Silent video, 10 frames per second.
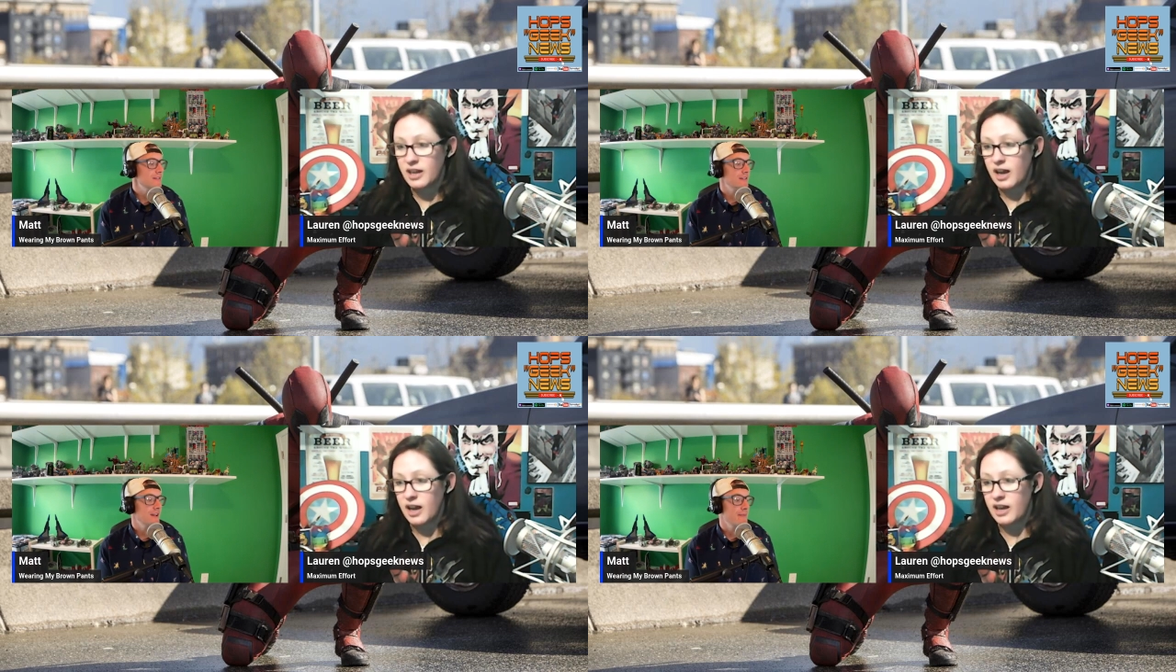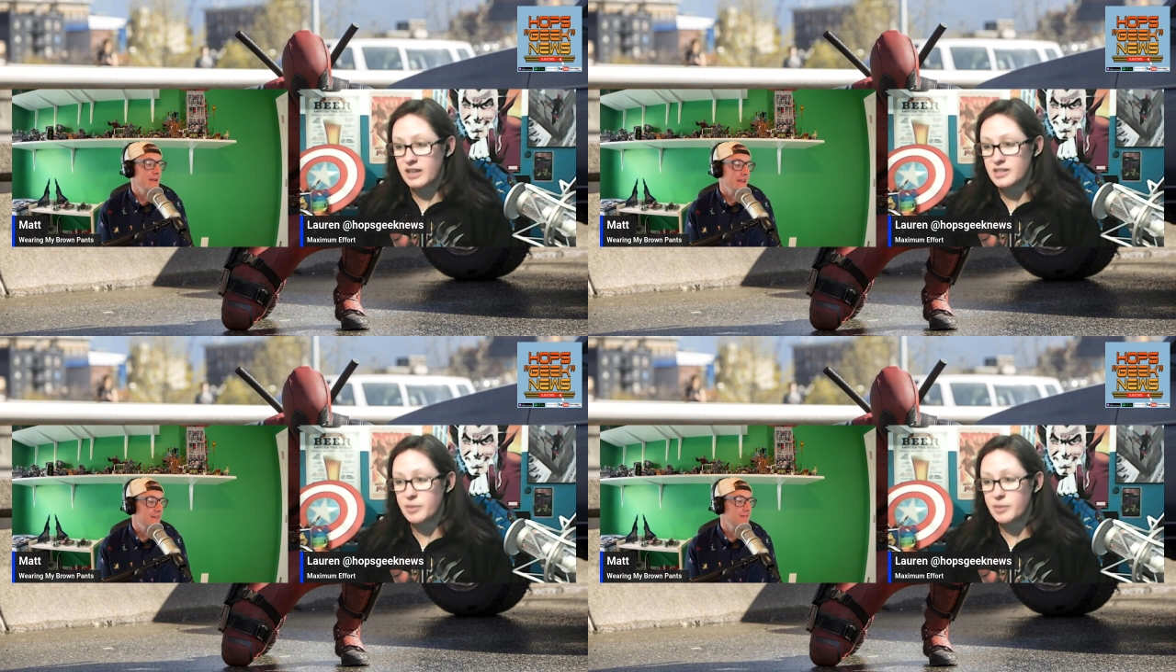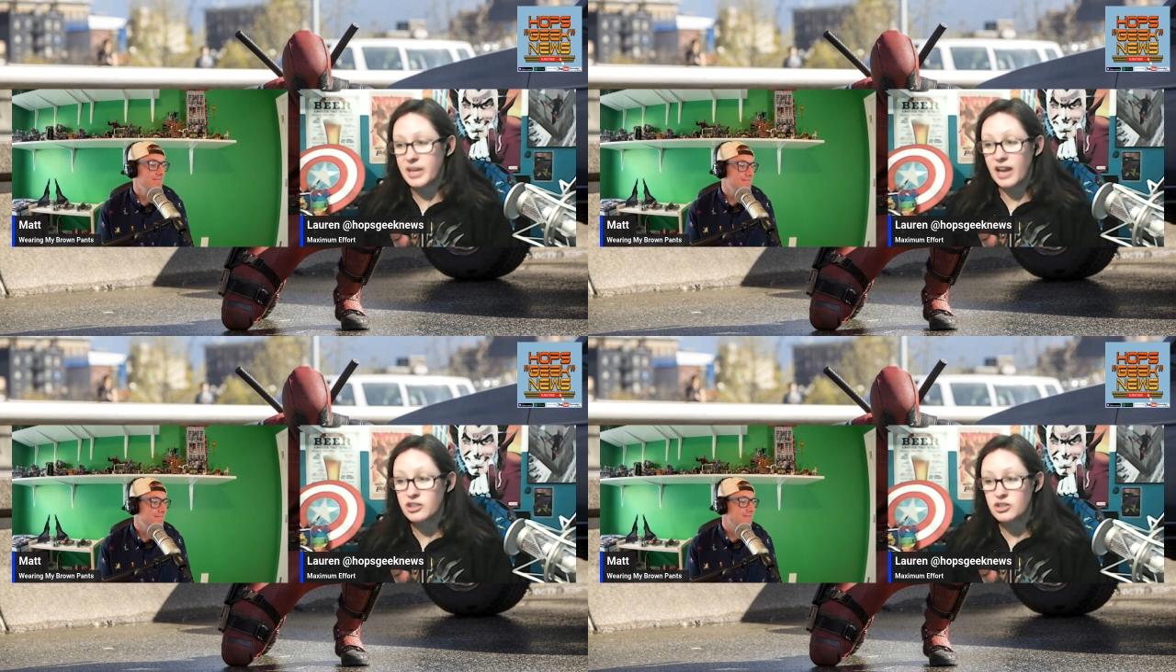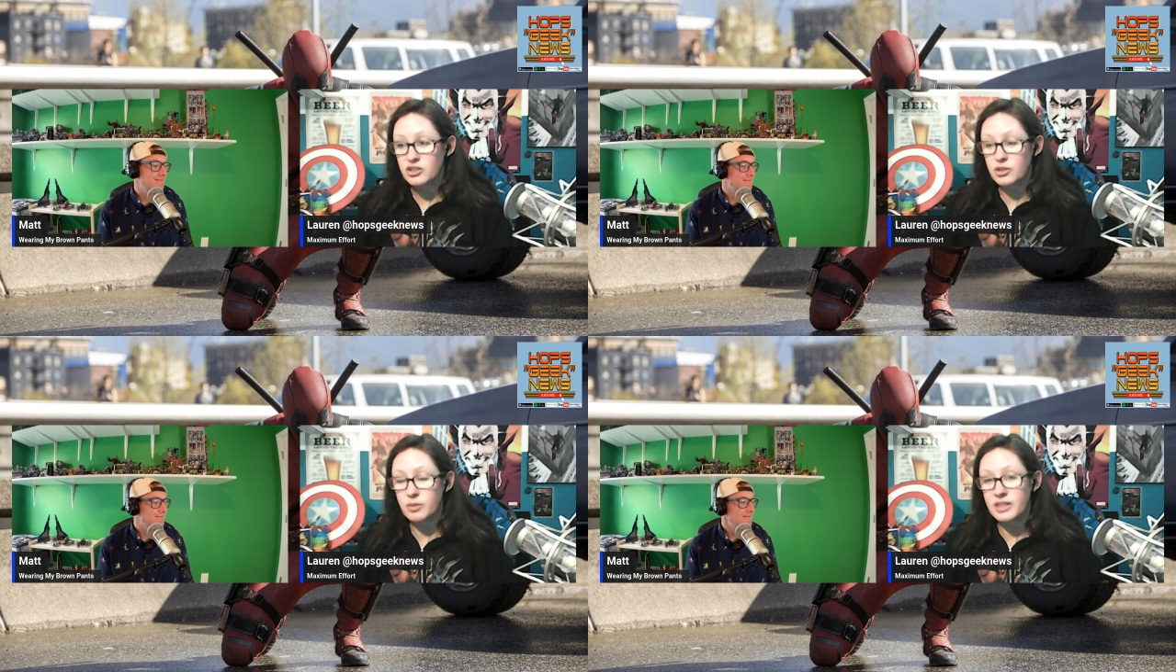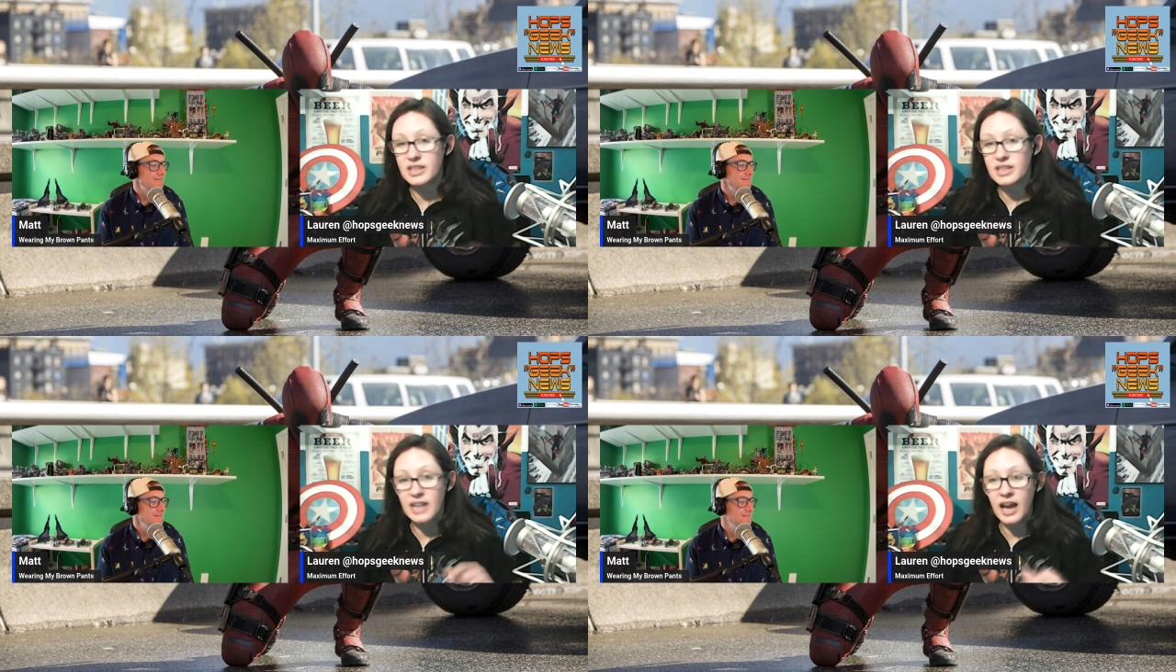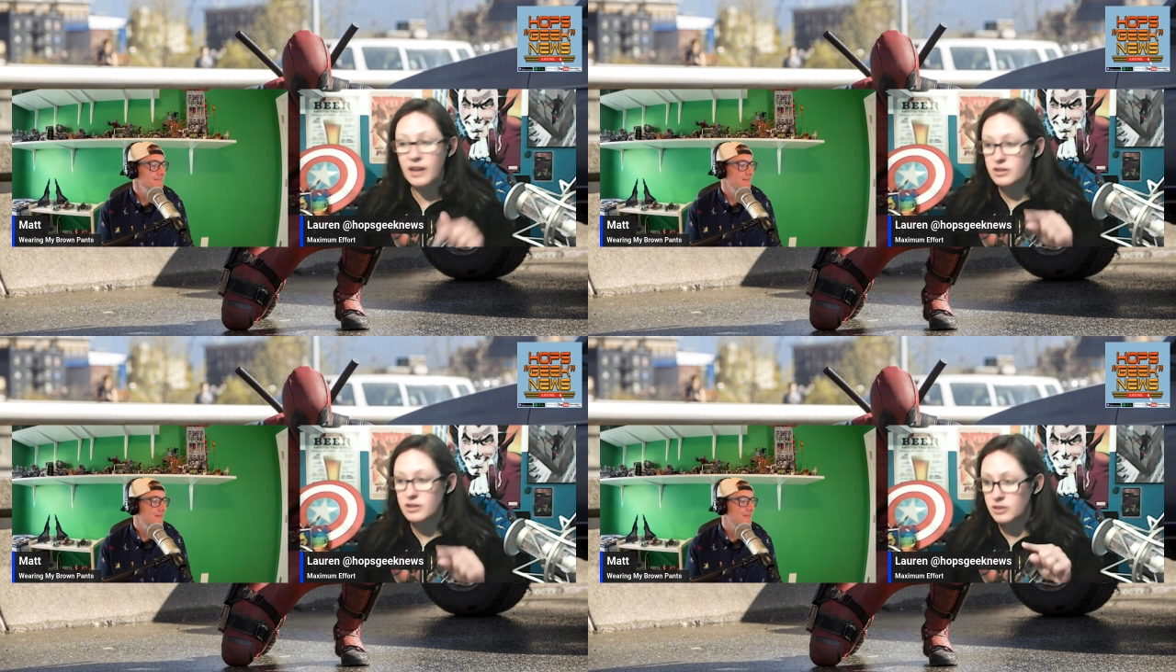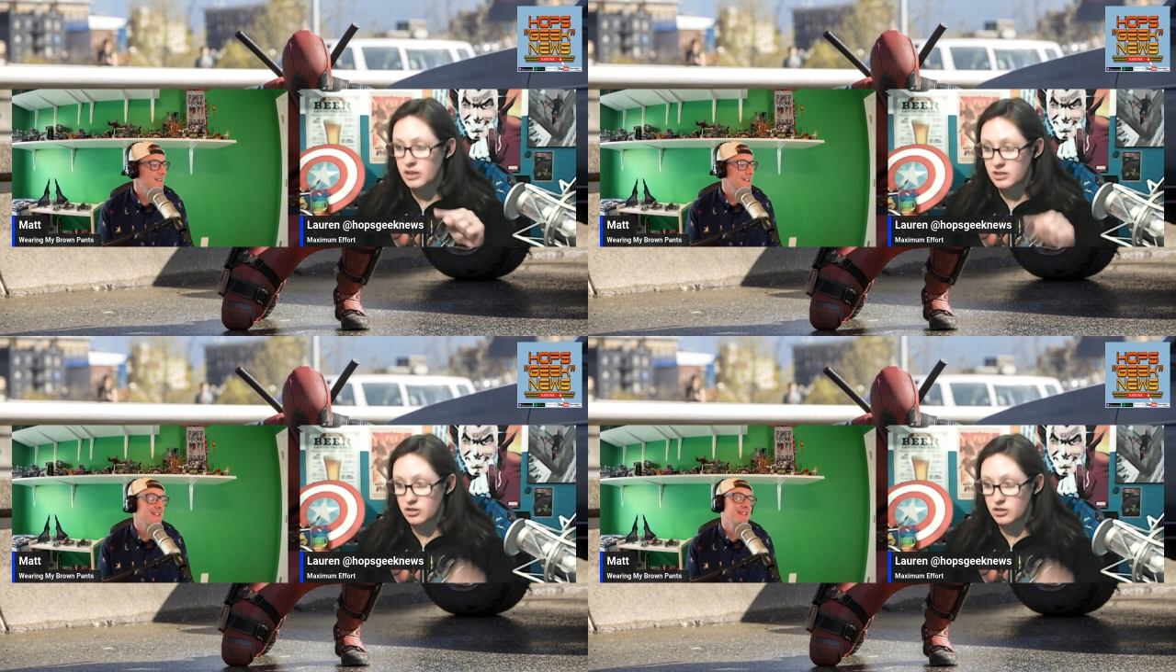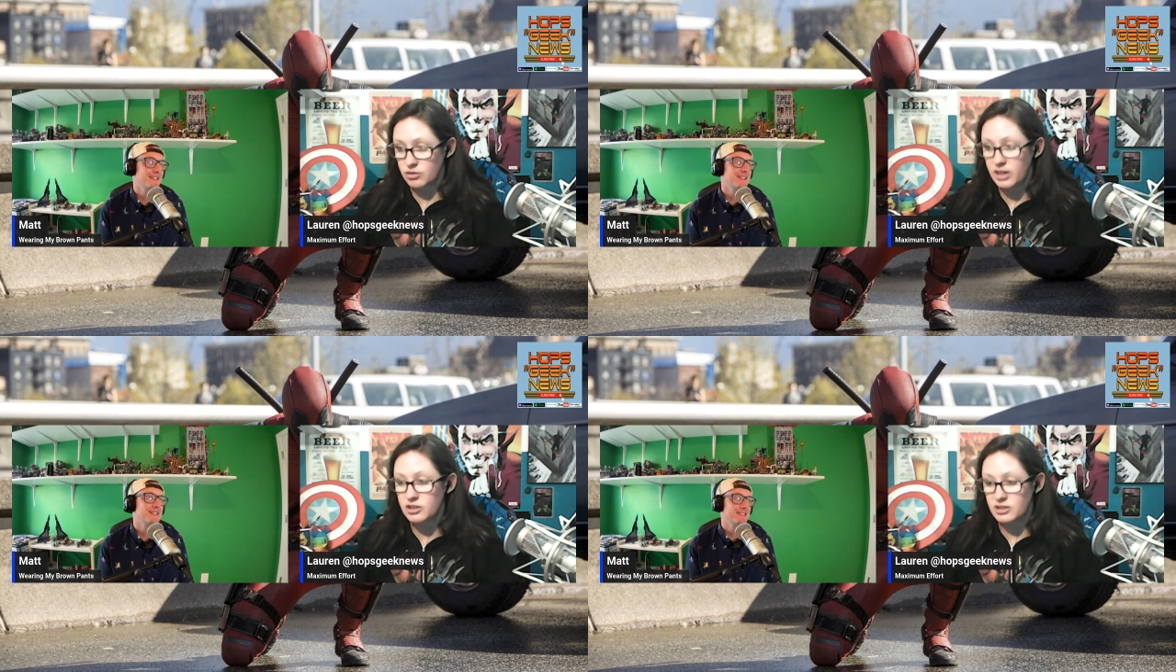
Uh, and I mean, some of the extra, so the guy that's the director,